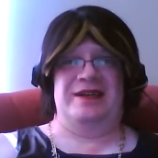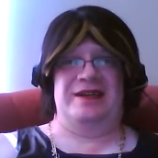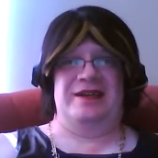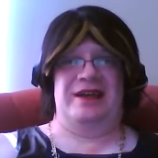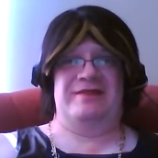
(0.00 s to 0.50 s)

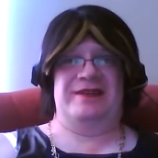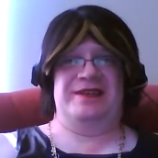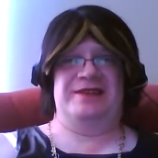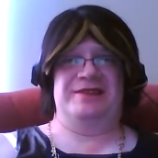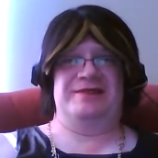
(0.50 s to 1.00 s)
have
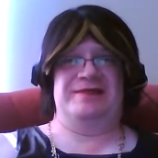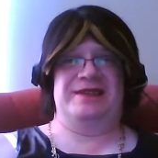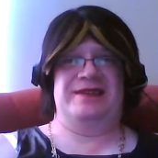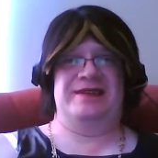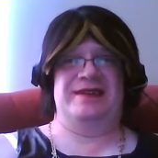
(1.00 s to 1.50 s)
issues
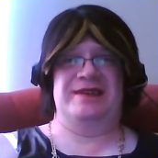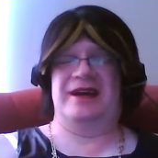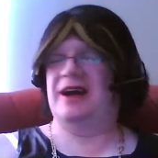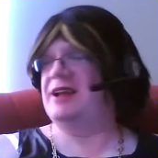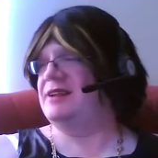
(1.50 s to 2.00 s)
with
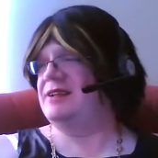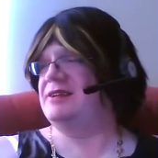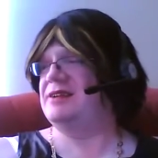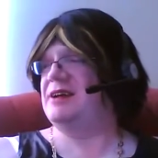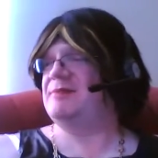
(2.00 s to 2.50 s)
ID
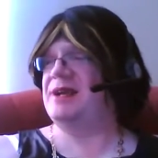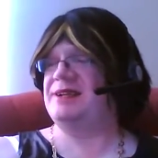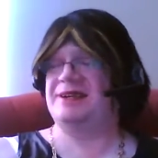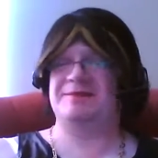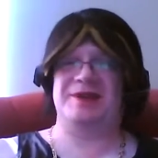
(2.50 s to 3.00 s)
not matching
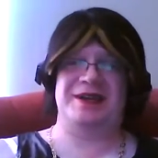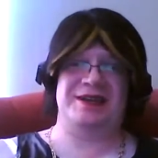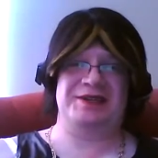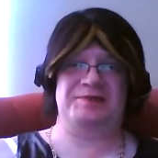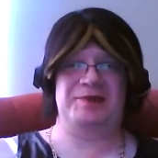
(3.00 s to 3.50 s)
up like I
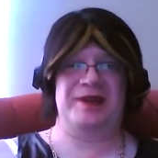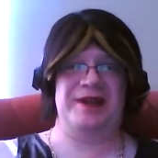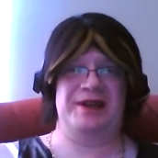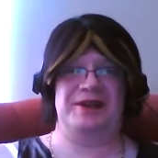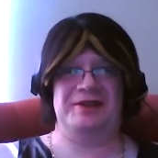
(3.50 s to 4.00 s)
was pointing out.
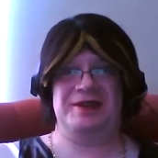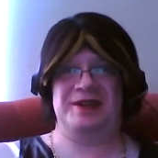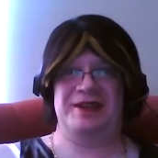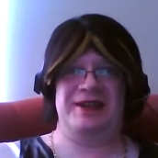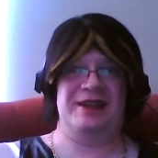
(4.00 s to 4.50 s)
I don't look
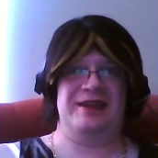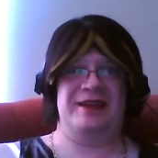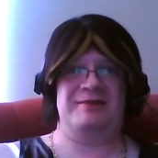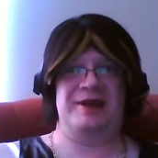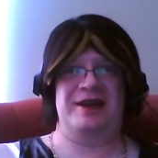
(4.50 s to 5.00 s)
anything like
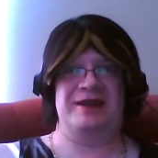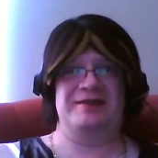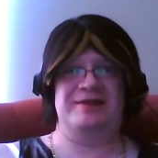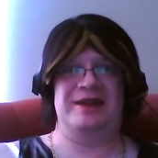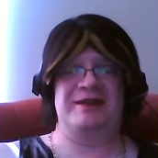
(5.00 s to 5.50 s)
mine
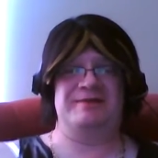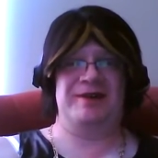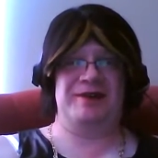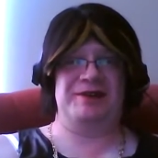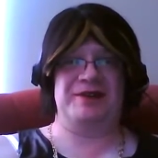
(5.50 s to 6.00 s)
when I'm
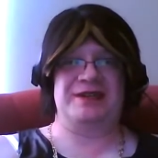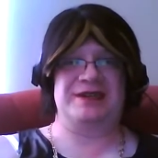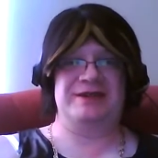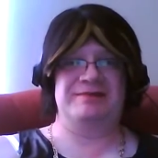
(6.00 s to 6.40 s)
all dressed up.